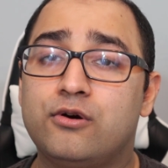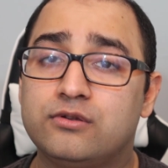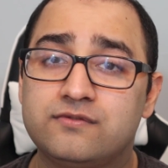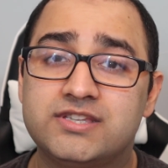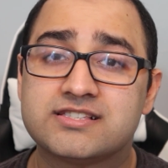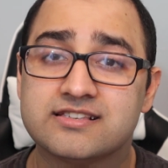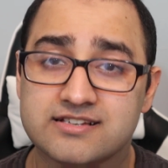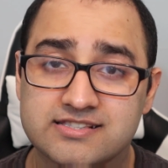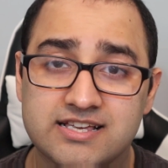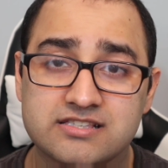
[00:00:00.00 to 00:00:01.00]
all of this is
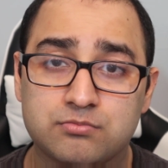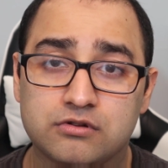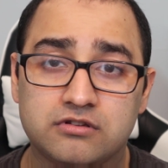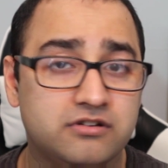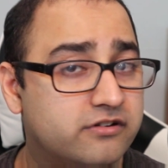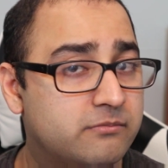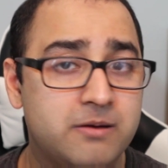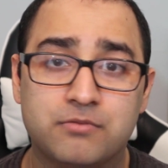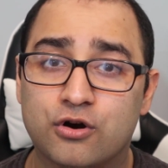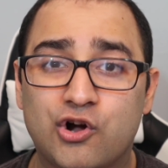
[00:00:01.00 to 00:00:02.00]
accessible.
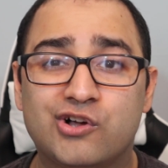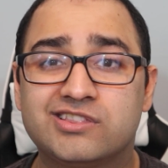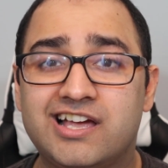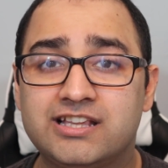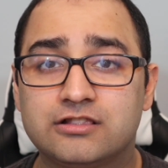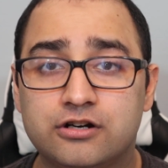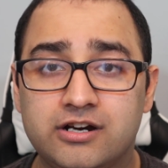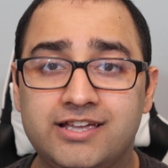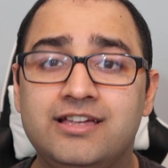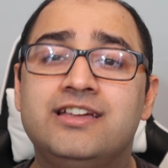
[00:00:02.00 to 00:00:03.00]
Remember, online
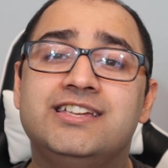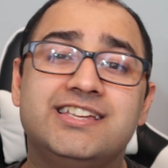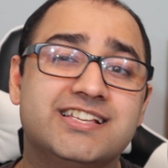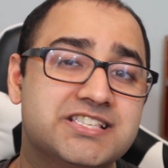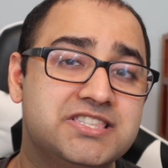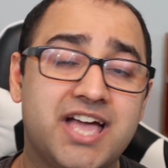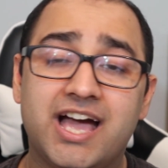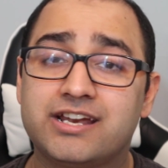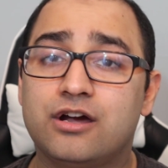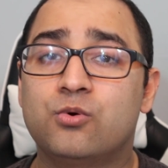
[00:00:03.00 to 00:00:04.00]
learning is
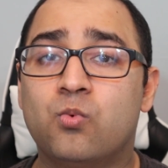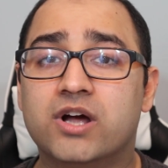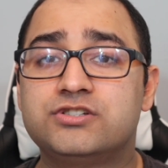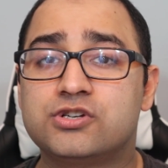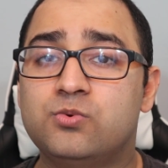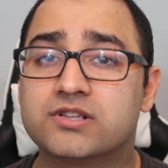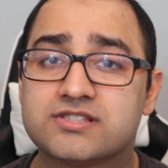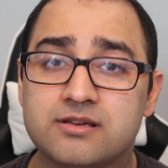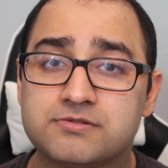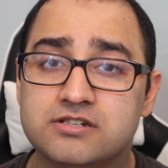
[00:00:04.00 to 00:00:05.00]
not a one-to-one
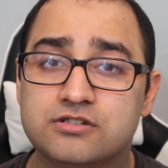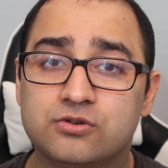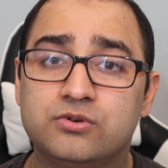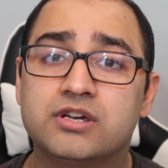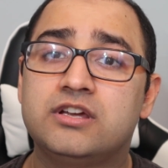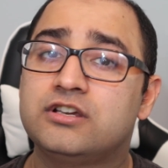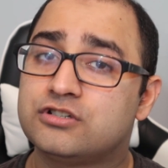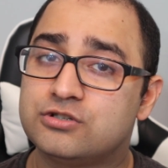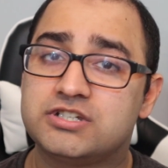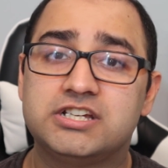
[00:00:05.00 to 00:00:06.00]
substitute
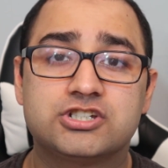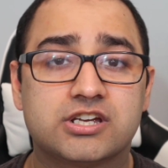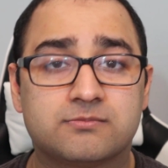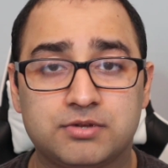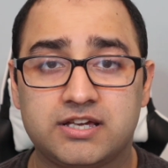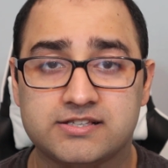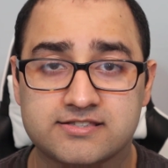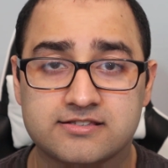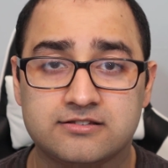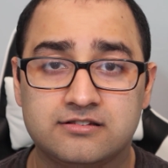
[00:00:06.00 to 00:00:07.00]
to teaching in
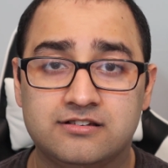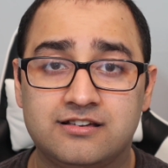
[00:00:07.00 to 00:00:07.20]
place.